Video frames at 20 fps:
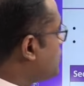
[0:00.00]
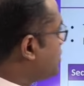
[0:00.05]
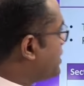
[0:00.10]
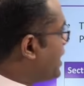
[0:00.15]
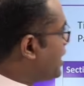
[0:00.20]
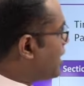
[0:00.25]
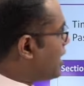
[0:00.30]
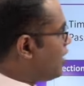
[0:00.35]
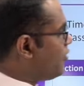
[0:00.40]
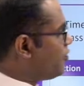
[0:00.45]
So
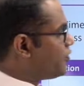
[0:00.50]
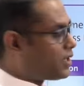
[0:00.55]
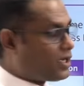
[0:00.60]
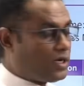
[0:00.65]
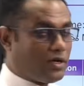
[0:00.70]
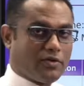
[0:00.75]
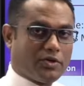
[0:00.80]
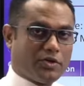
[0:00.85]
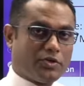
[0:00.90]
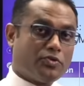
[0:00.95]

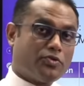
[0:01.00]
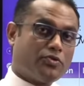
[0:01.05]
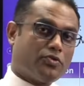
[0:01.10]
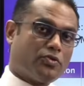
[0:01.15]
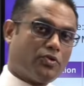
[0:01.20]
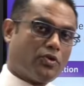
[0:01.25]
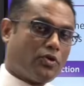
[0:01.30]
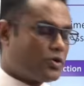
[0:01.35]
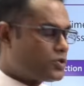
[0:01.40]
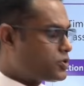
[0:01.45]
thereafter,
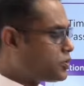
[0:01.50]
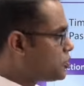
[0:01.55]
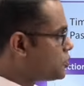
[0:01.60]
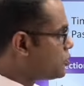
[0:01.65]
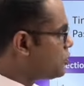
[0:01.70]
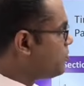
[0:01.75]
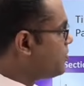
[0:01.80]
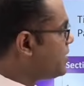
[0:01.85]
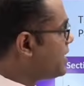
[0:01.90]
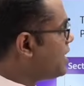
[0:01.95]
you also
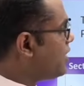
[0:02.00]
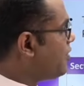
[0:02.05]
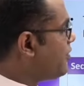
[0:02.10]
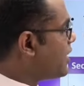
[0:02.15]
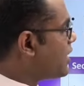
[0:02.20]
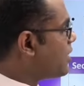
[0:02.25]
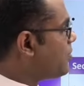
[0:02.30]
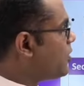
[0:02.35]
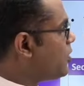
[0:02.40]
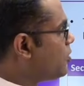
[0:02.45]
should be
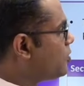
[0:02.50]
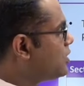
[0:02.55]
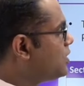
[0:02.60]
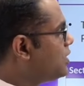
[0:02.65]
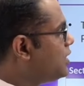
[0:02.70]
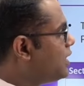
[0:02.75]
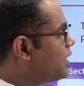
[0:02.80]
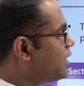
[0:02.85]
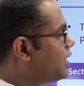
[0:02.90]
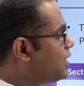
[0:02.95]
aware
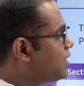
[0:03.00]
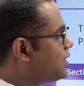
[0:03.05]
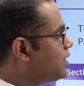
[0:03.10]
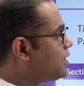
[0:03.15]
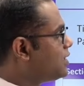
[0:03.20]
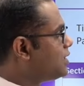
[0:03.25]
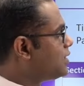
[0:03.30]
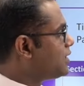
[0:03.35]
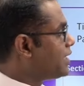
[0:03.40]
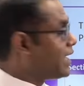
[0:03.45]
about the
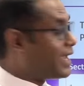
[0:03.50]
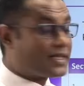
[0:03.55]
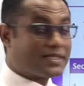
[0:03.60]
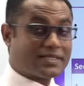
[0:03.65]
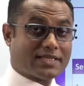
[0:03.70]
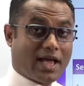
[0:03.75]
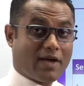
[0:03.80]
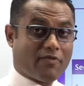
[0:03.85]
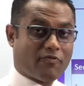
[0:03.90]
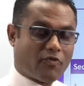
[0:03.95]

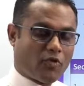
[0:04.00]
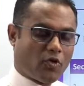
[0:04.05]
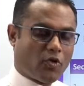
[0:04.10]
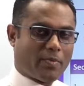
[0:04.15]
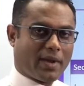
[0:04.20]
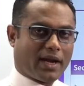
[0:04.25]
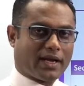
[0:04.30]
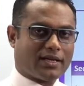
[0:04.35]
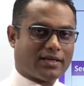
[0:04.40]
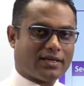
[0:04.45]
exam
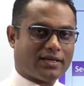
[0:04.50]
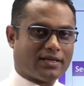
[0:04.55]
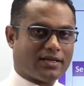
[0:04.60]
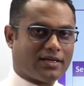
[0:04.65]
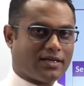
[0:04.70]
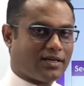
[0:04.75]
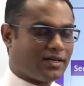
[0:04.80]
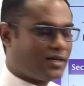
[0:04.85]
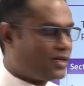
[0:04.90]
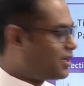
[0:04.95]
format,
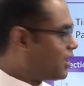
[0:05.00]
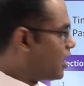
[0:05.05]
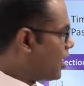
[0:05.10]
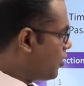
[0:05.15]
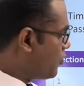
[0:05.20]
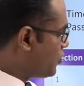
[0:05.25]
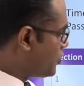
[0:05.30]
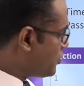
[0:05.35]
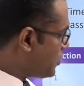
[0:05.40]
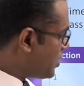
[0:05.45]

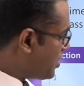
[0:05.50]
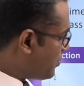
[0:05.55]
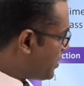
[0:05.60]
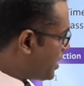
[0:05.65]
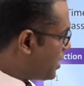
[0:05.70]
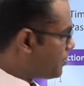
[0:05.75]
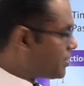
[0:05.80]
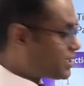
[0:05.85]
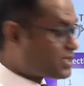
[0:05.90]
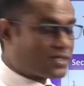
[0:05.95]
how your
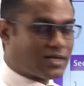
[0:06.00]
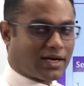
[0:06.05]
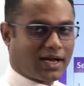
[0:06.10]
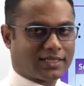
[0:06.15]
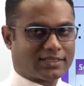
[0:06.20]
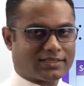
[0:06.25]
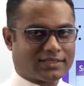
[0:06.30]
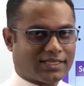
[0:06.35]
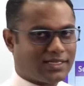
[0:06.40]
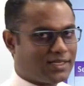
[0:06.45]
paper
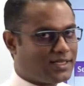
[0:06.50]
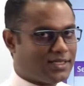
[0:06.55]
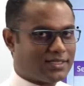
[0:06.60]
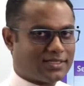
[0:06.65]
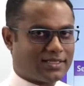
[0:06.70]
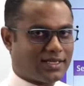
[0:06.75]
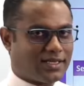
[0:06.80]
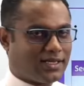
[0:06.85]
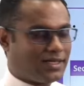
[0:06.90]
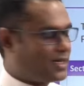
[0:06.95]
structure is,